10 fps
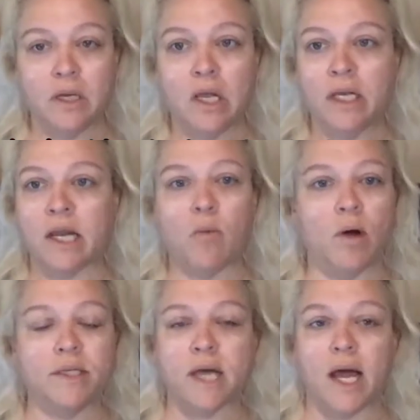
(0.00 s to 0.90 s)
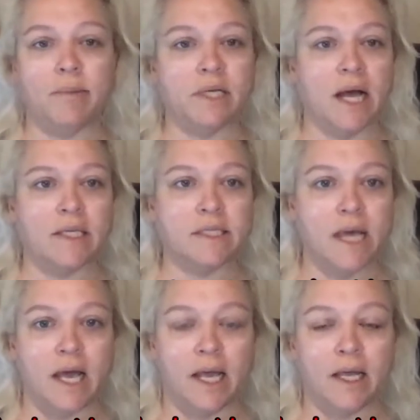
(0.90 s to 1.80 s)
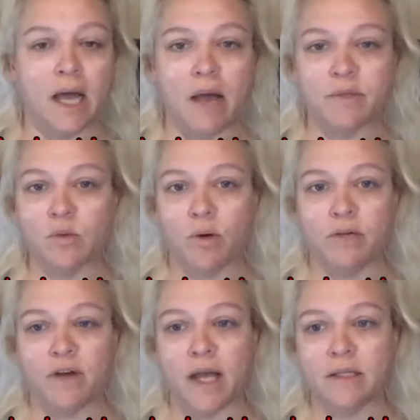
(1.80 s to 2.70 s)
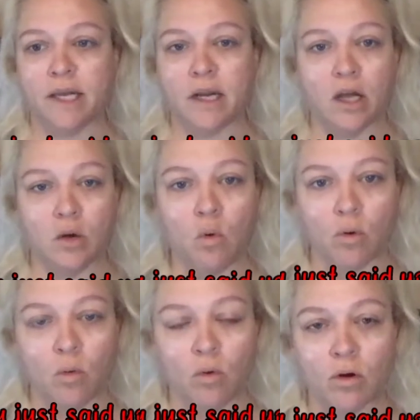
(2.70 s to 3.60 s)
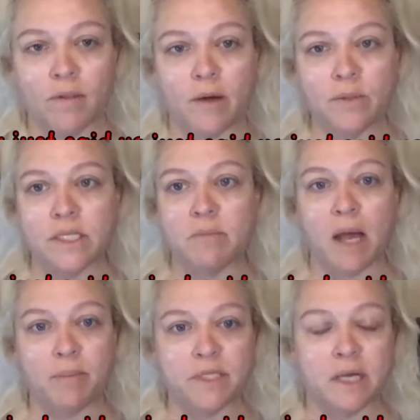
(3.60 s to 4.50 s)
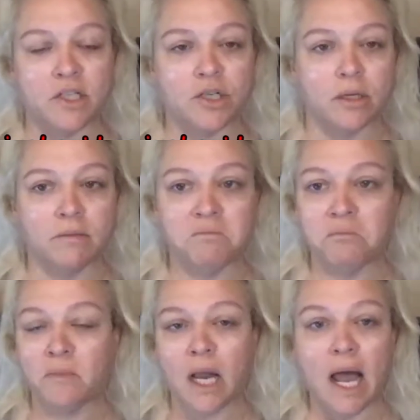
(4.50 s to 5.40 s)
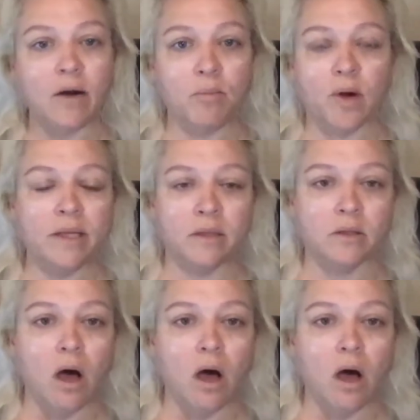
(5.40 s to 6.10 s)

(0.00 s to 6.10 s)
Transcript: Not one time did I say I was going to violate a court order that was in my possession. I don't break the law.